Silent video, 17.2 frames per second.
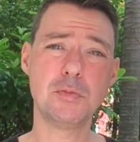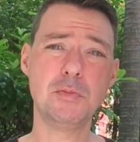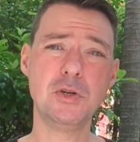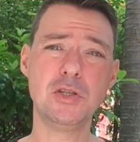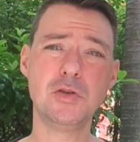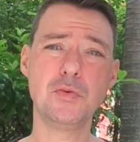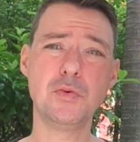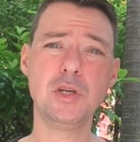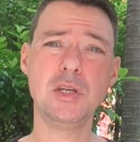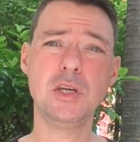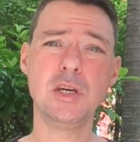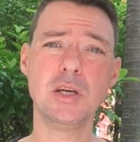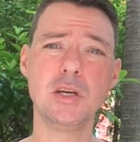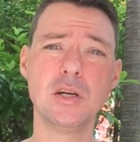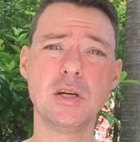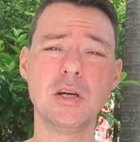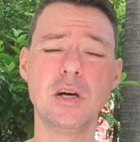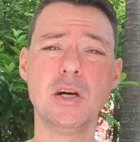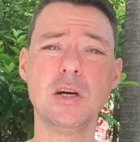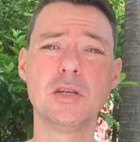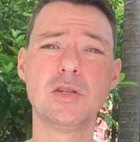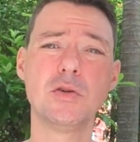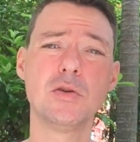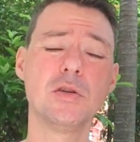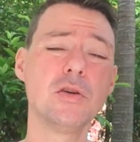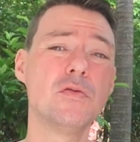between
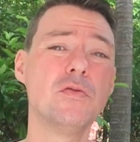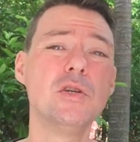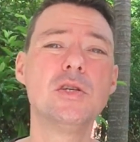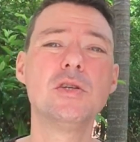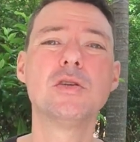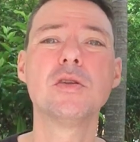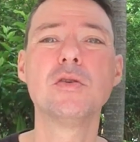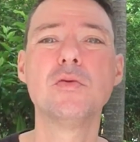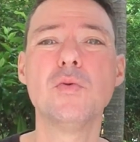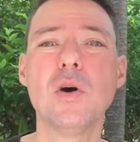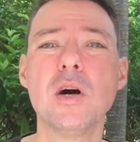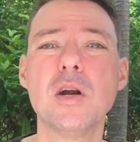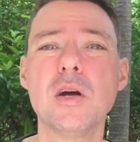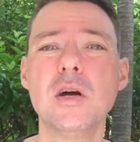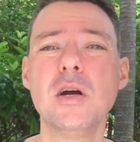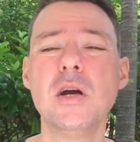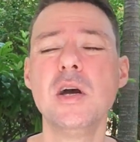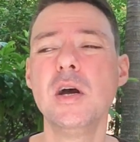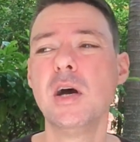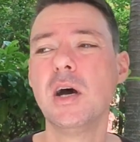certain creatures on the water.